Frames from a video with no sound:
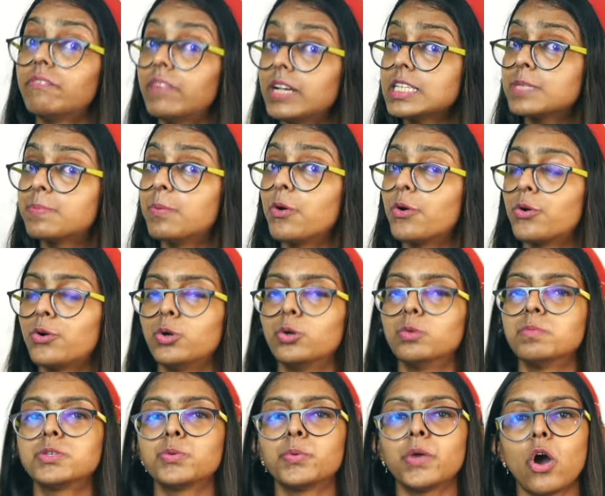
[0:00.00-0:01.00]
Facebook
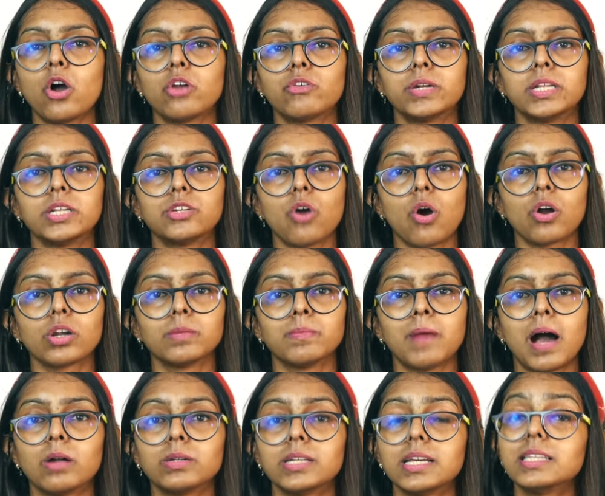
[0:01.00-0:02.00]
groups we already talked
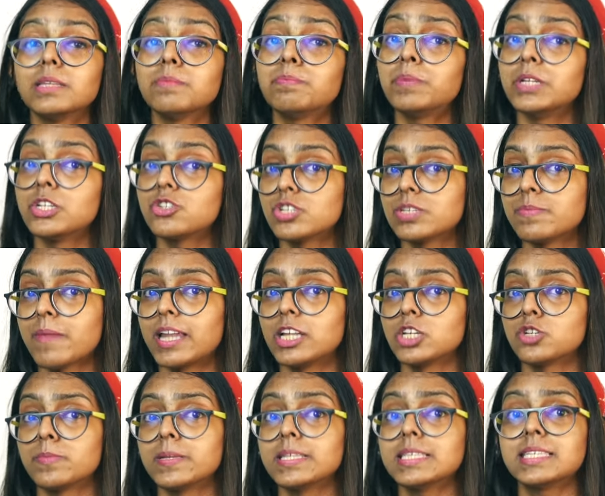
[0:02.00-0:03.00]
about in the Pinterest
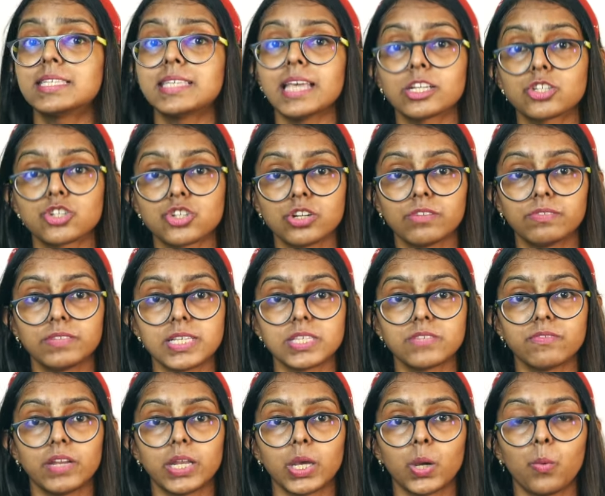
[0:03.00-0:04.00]
management section of this
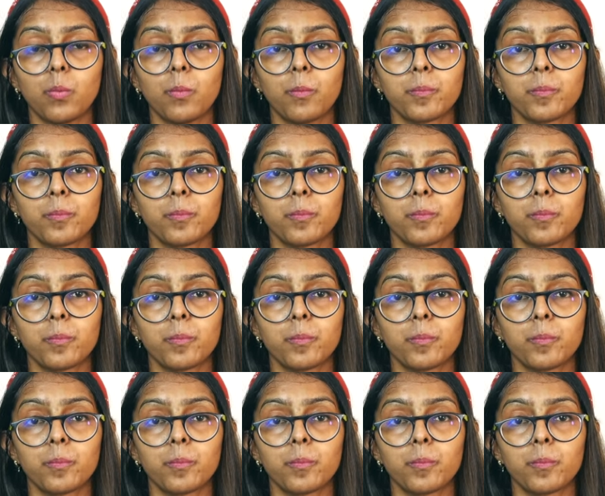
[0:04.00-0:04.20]
video.